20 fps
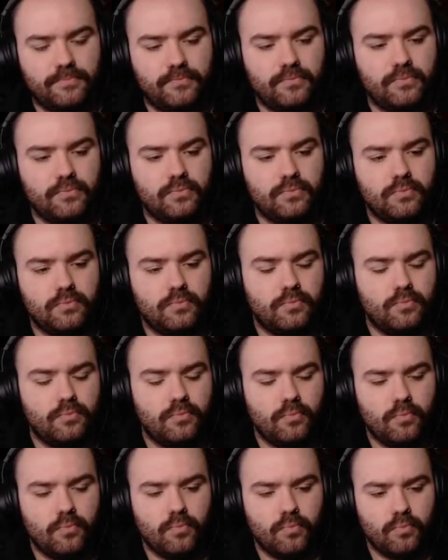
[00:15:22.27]

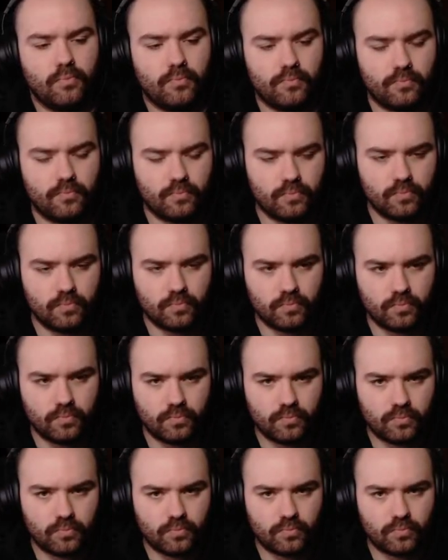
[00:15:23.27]

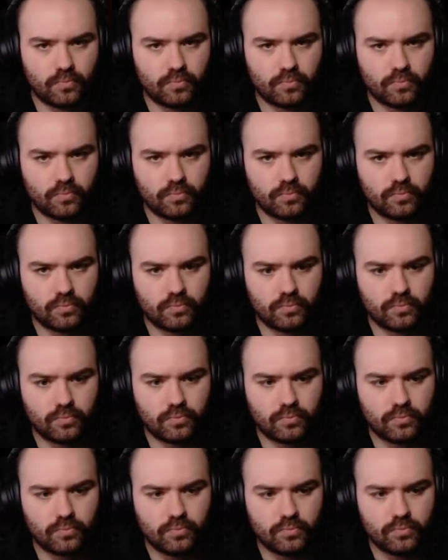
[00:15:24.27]

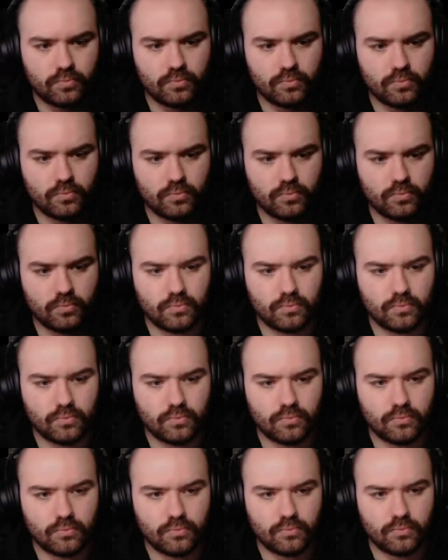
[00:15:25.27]

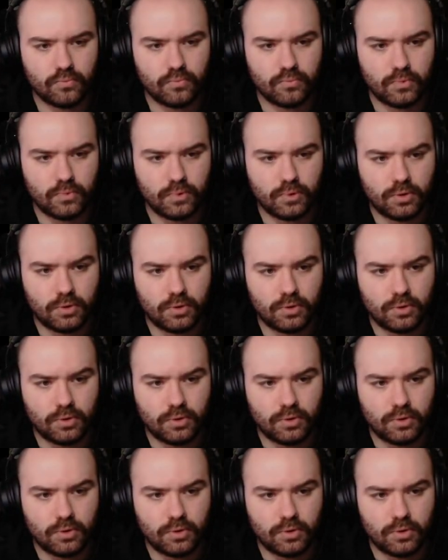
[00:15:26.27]
(no one is talking)